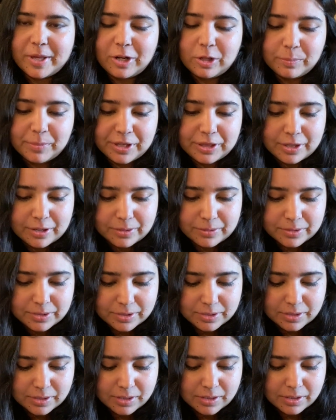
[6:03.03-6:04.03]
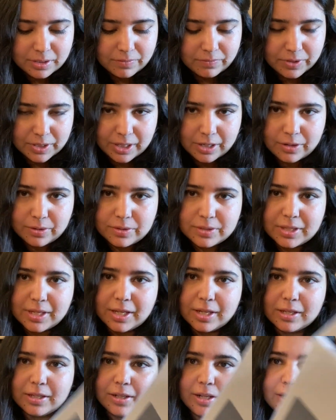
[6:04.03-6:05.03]
Mythos videos,
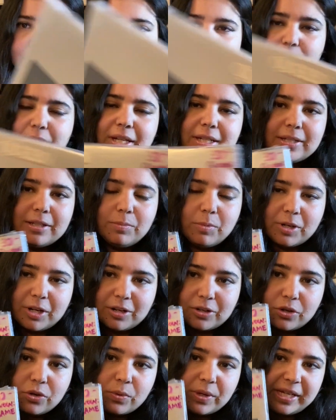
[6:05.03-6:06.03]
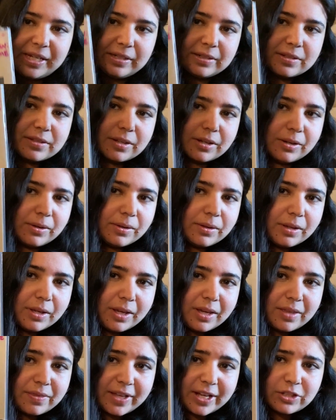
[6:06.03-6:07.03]
and I know he did one on Queen, so
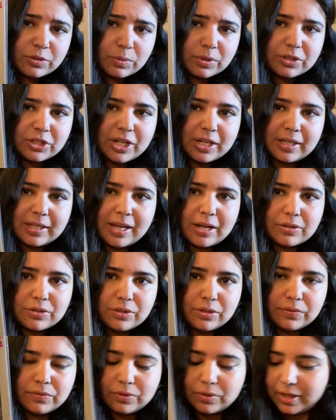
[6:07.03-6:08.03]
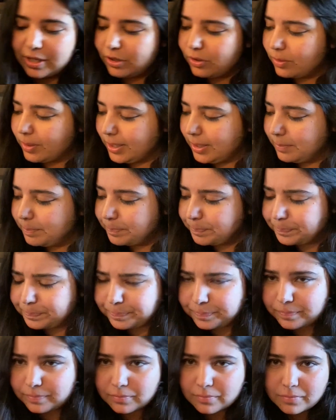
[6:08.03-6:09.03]
that's worth checking out too if you like Queen.
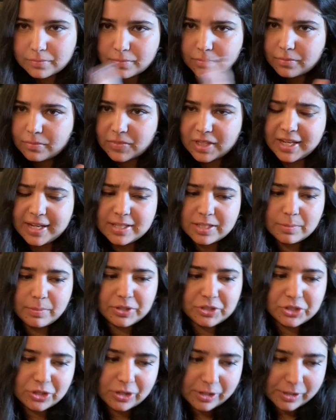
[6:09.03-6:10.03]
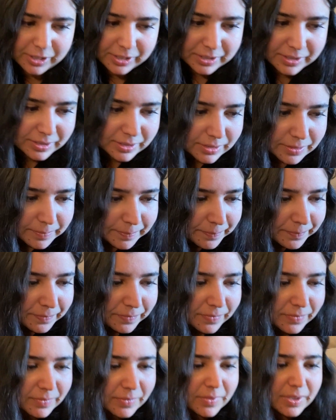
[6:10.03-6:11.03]
He has a bunch of artists.
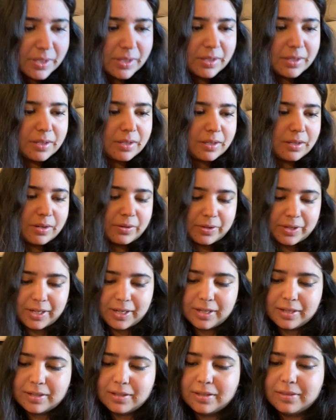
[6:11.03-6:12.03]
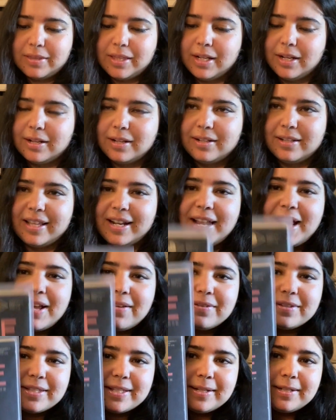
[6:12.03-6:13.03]
Okay, then I have
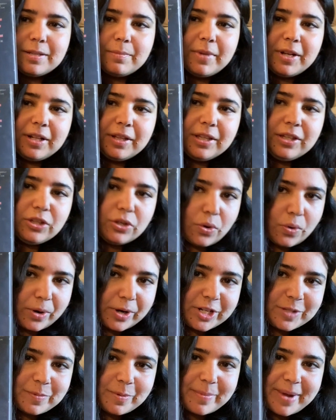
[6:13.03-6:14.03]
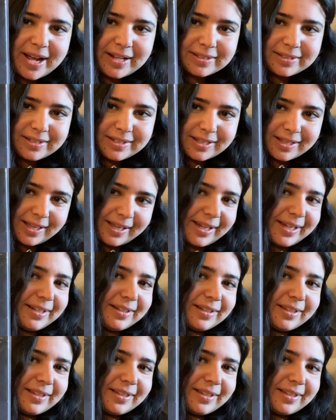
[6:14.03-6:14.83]
Sentimentally Yours by Patsy Cline.